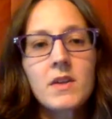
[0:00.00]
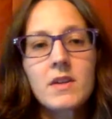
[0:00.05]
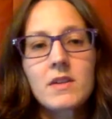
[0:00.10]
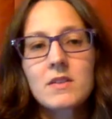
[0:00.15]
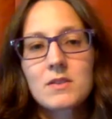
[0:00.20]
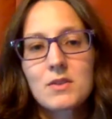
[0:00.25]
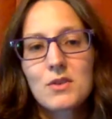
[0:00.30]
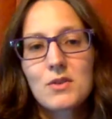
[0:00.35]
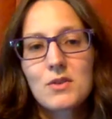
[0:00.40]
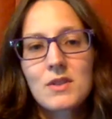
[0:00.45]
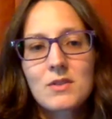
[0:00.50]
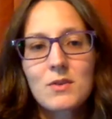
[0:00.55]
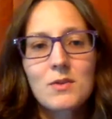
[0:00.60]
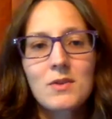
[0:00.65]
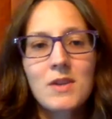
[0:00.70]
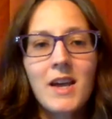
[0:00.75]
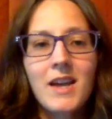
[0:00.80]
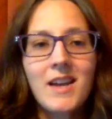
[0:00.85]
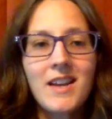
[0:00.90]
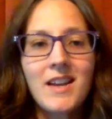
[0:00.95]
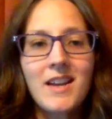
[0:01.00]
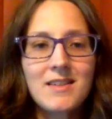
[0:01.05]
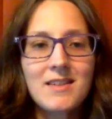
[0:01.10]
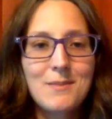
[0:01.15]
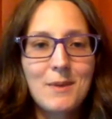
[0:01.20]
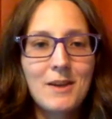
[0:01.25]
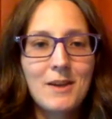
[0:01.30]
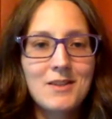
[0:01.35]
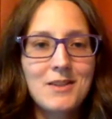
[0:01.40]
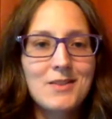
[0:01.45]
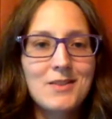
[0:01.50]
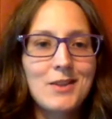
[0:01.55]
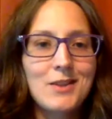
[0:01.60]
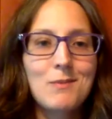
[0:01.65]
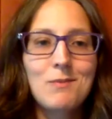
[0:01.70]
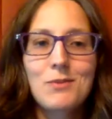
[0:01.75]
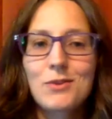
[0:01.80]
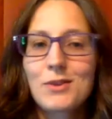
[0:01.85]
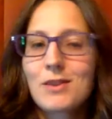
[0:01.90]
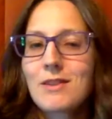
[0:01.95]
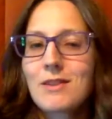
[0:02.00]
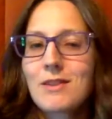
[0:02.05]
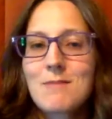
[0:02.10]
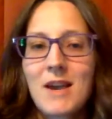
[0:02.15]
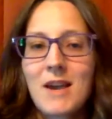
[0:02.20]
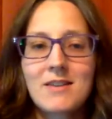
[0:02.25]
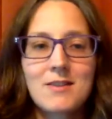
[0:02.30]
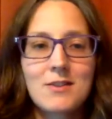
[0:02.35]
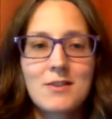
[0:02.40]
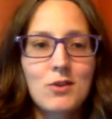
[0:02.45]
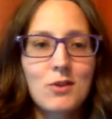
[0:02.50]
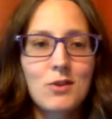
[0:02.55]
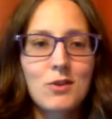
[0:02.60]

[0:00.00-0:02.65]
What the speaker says: Students are not expected to completely master